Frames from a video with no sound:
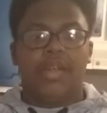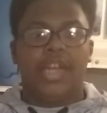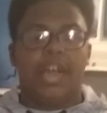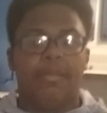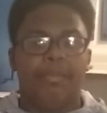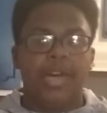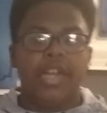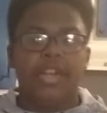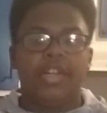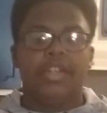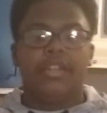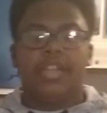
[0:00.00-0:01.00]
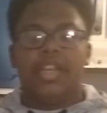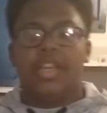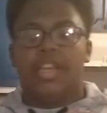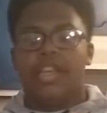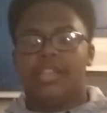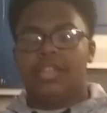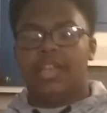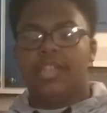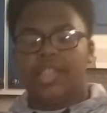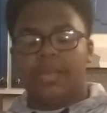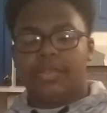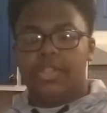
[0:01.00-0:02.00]
Now butter, it's a
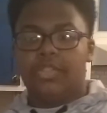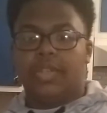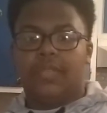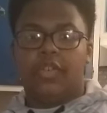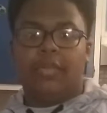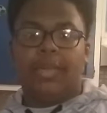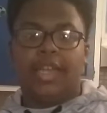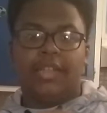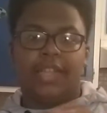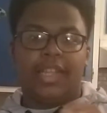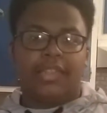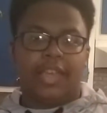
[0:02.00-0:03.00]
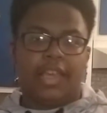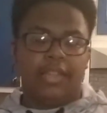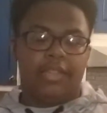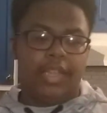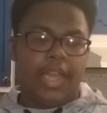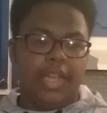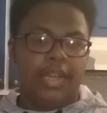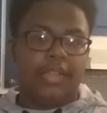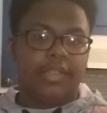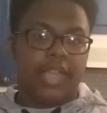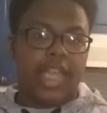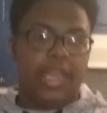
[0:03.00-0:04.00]
good substitution for it because they contain
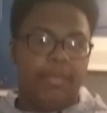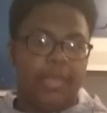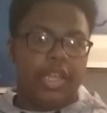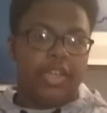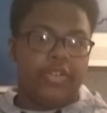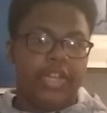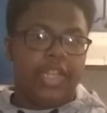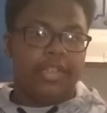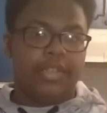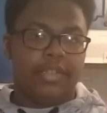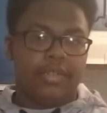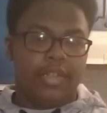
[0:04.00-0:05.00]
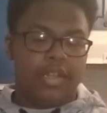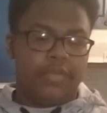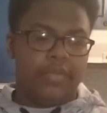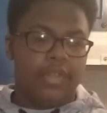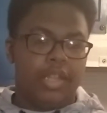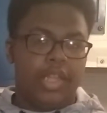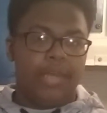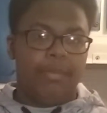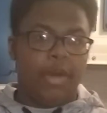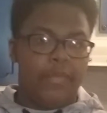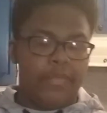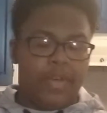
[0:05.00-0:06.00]
the same ingredients and stuff
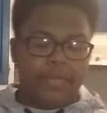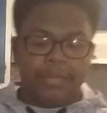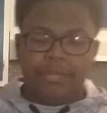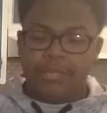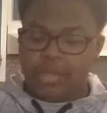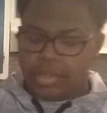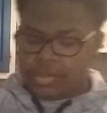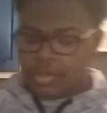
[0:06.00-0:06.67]
in both of them.